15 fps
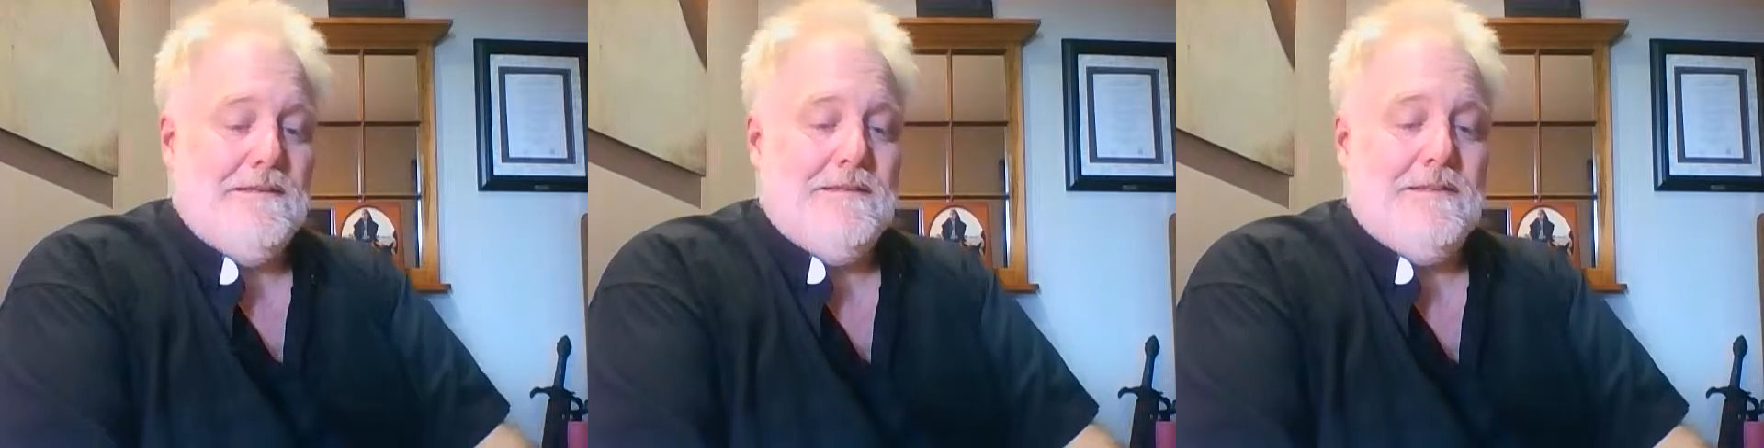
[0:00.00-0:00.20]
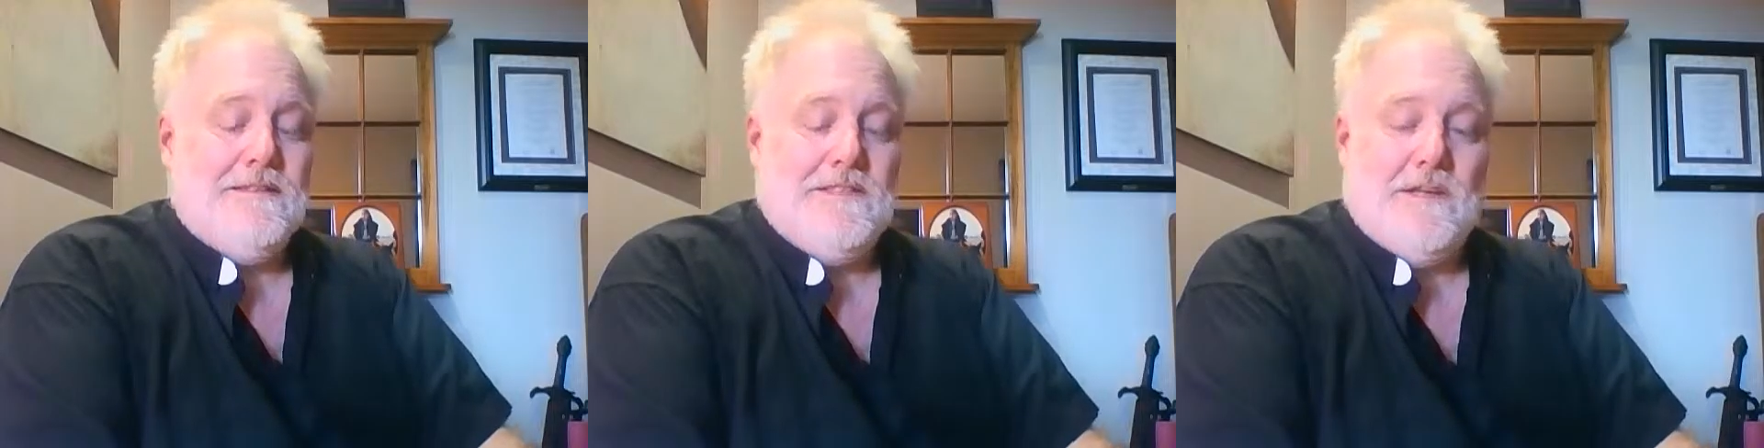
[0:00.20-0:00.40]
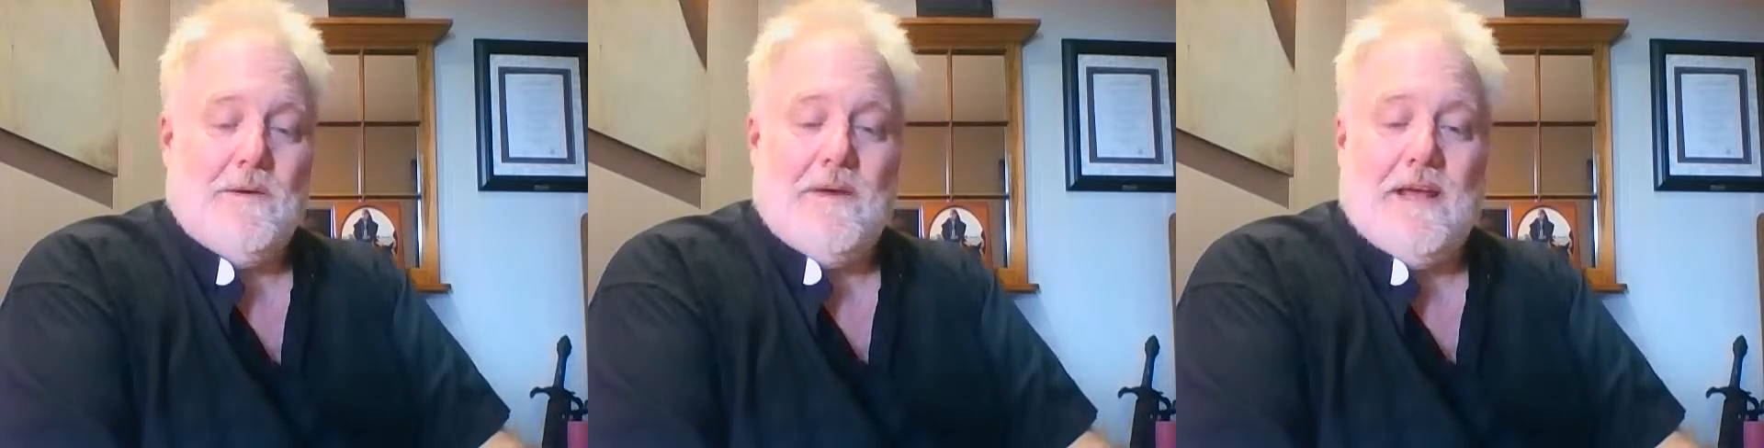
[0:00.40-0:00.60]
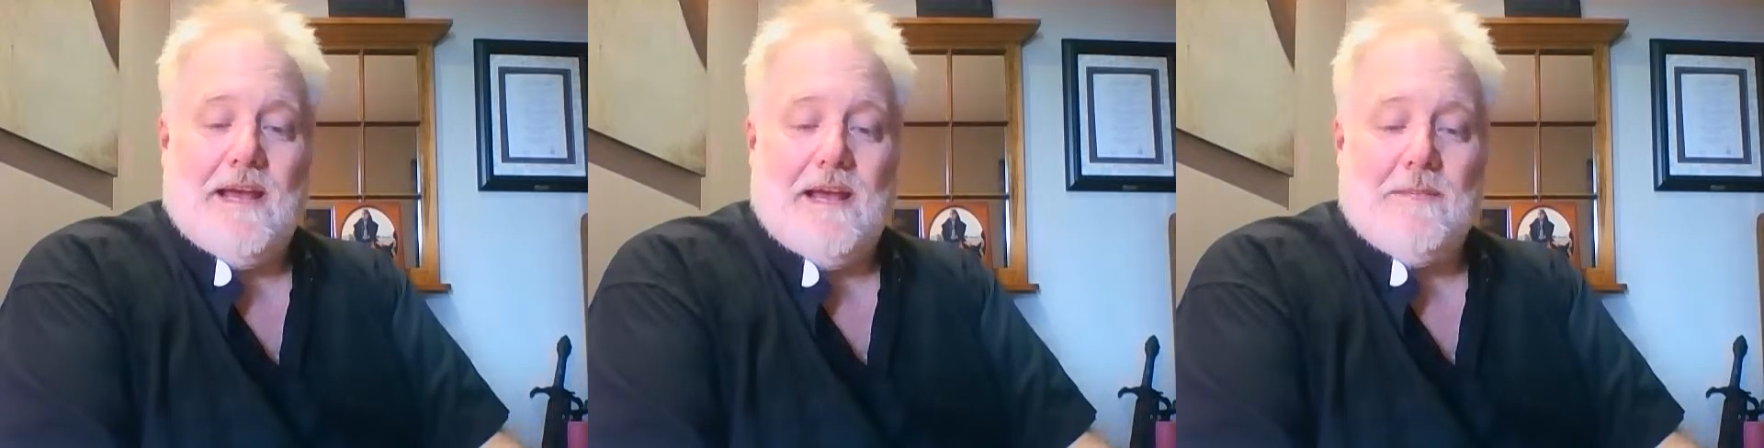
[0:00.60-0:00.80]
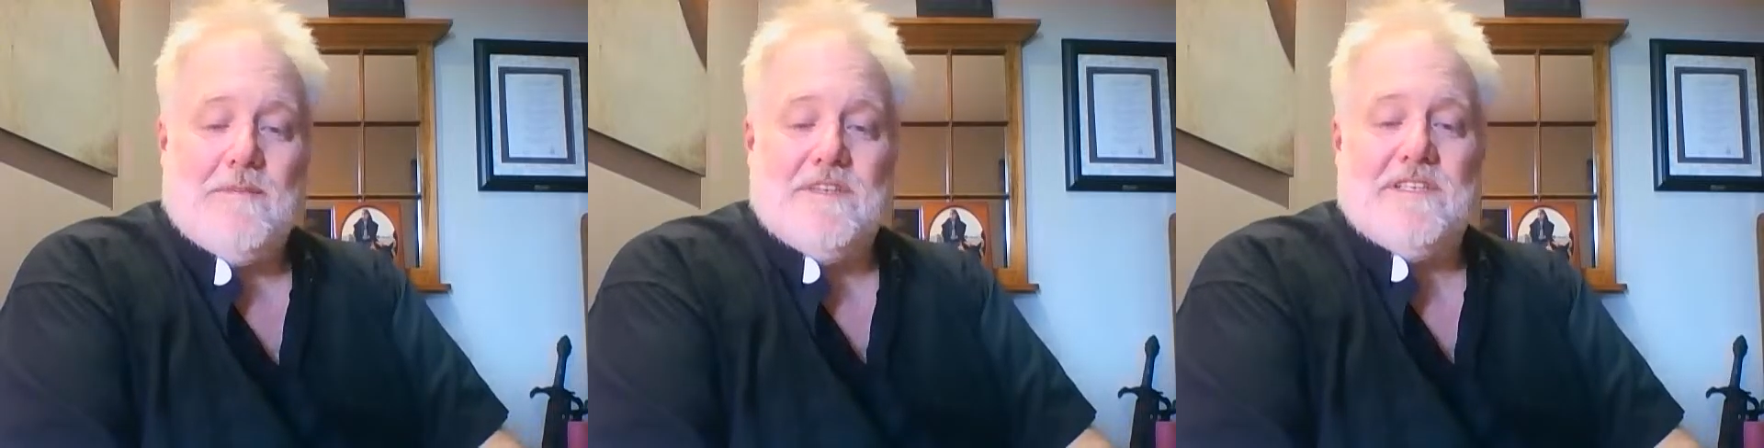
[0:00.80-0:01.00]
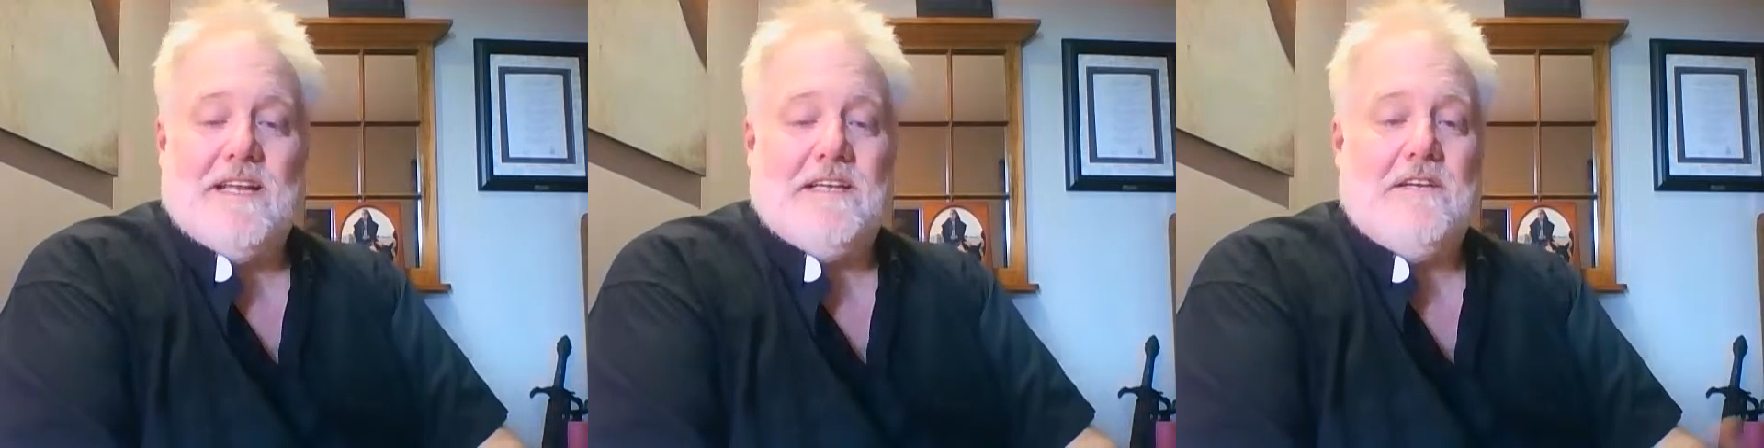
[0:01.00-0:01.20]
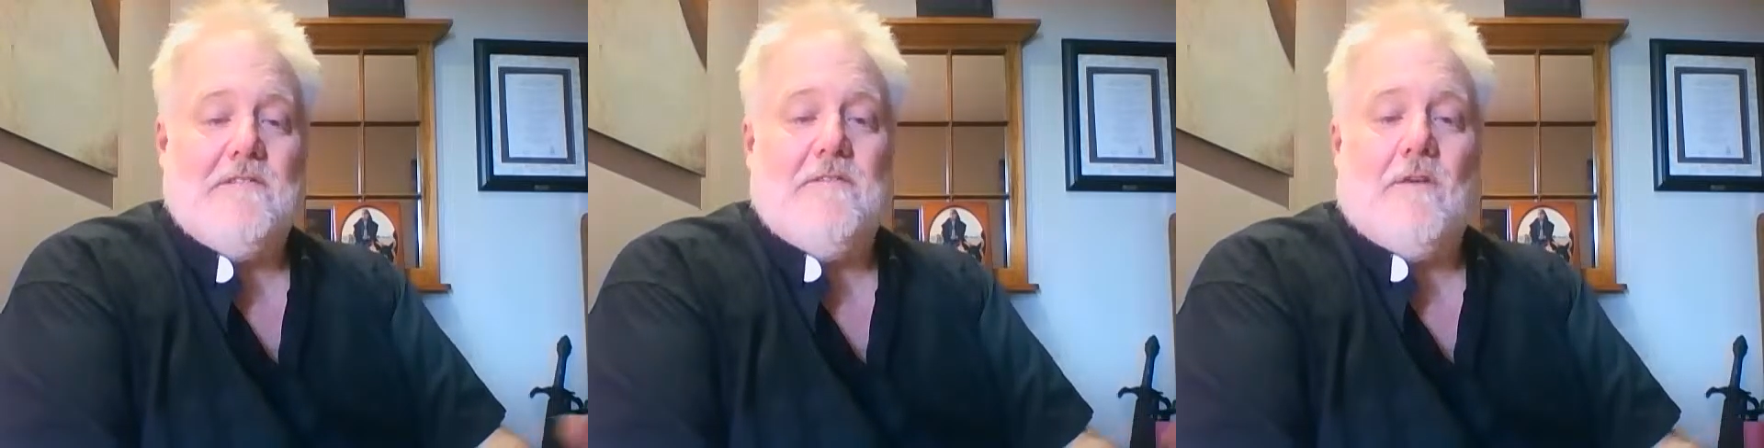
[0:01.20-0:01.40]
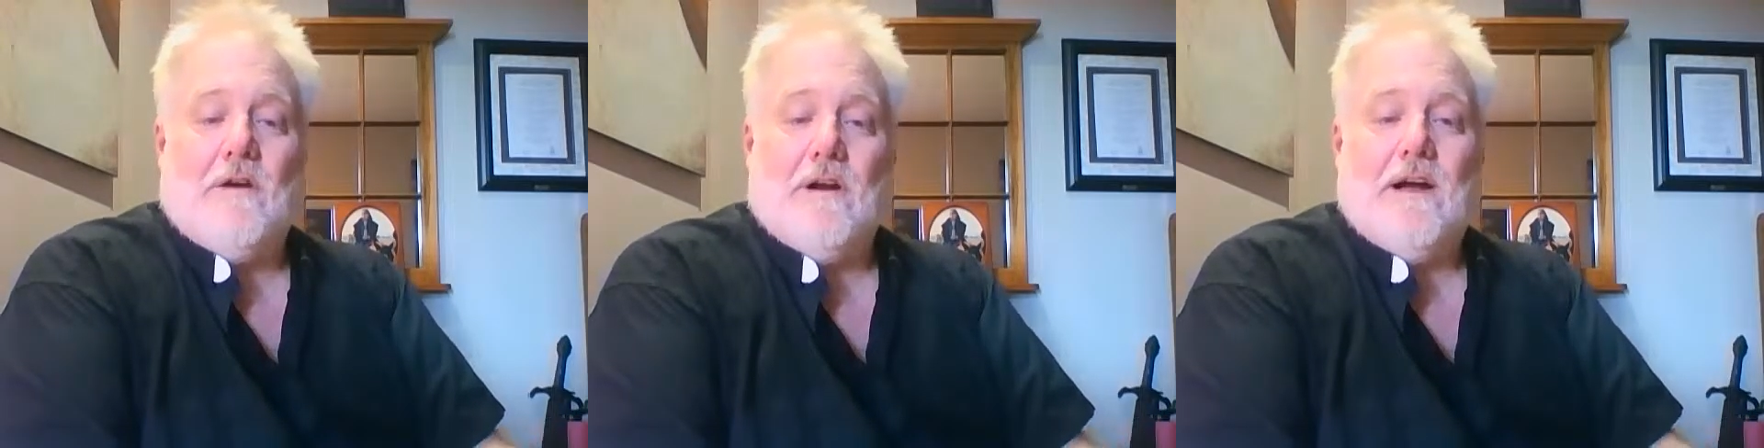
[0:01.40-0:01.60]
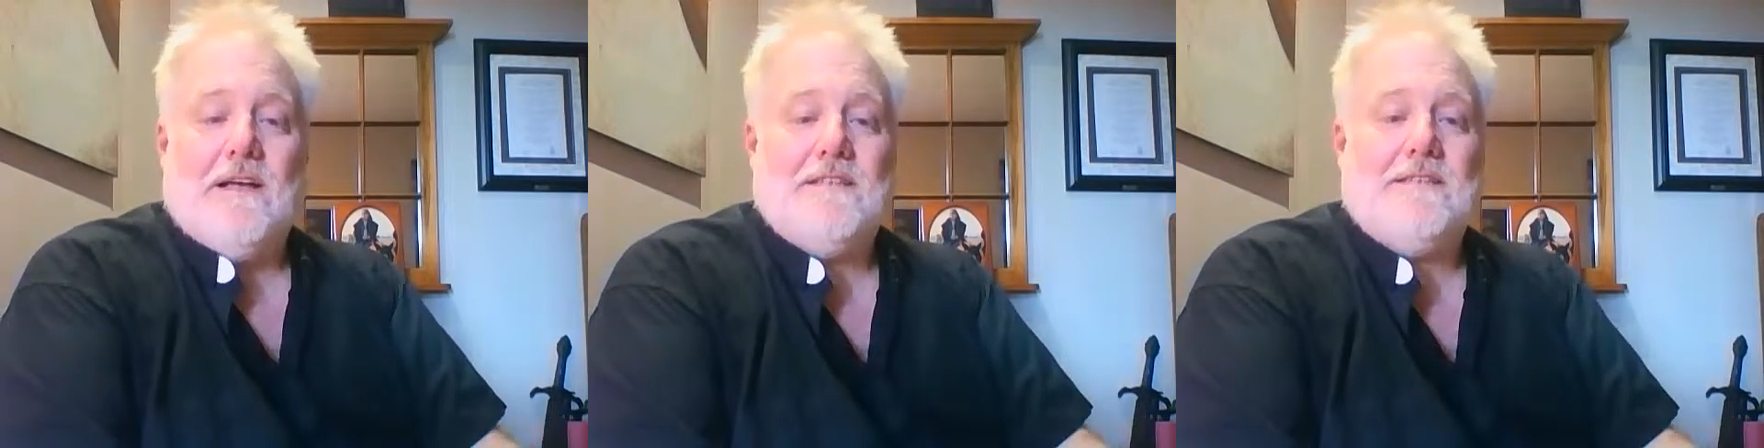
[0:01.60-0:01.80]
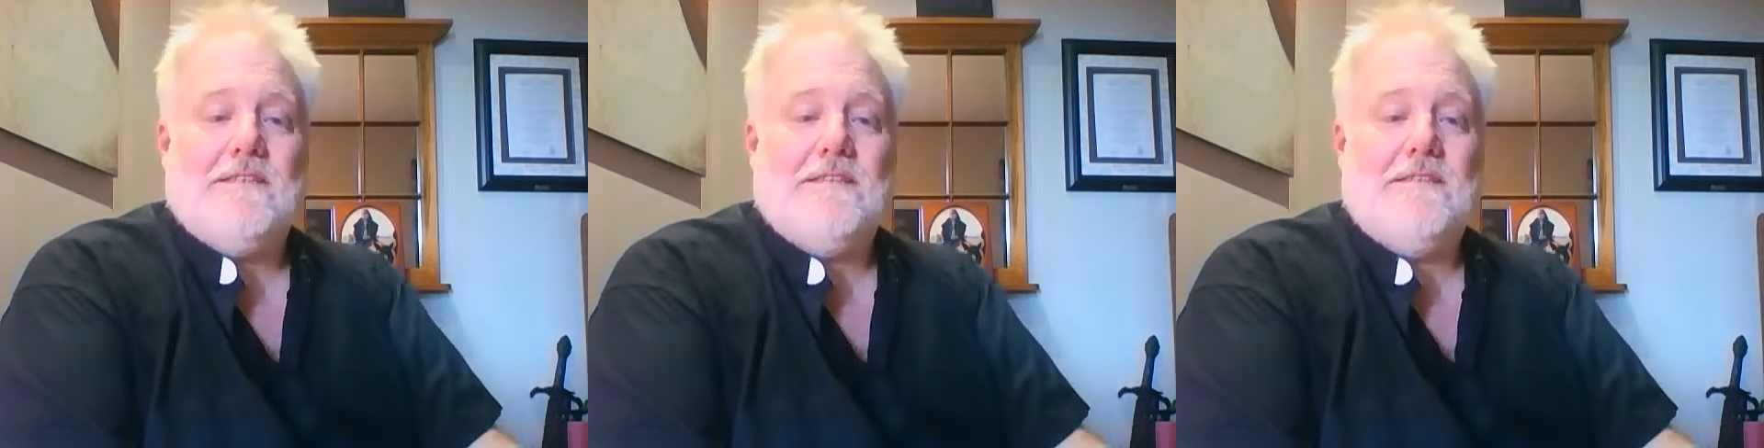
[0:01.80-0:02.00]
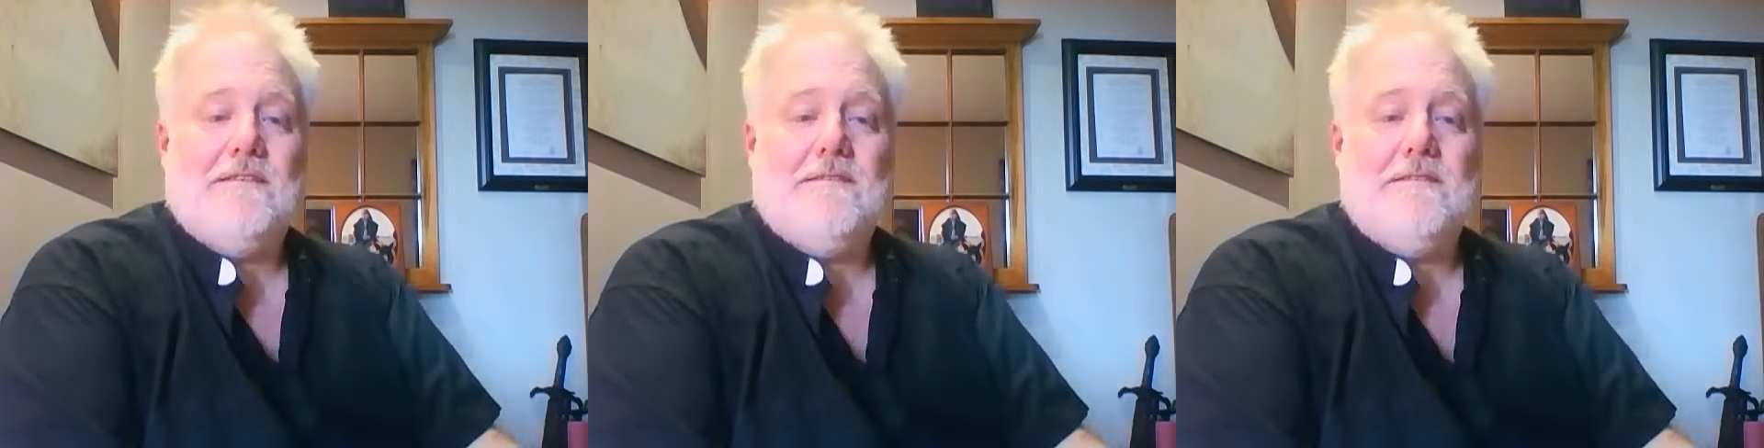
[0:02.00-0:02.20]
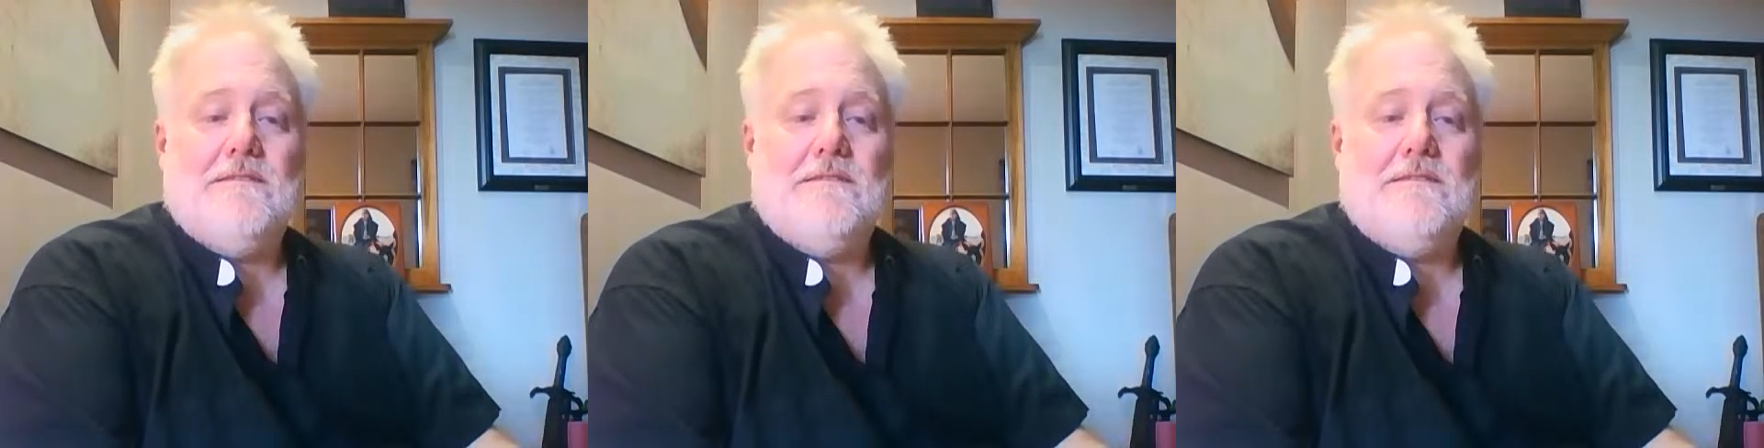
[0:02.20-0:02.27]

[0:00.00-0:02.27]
And so we had presented for us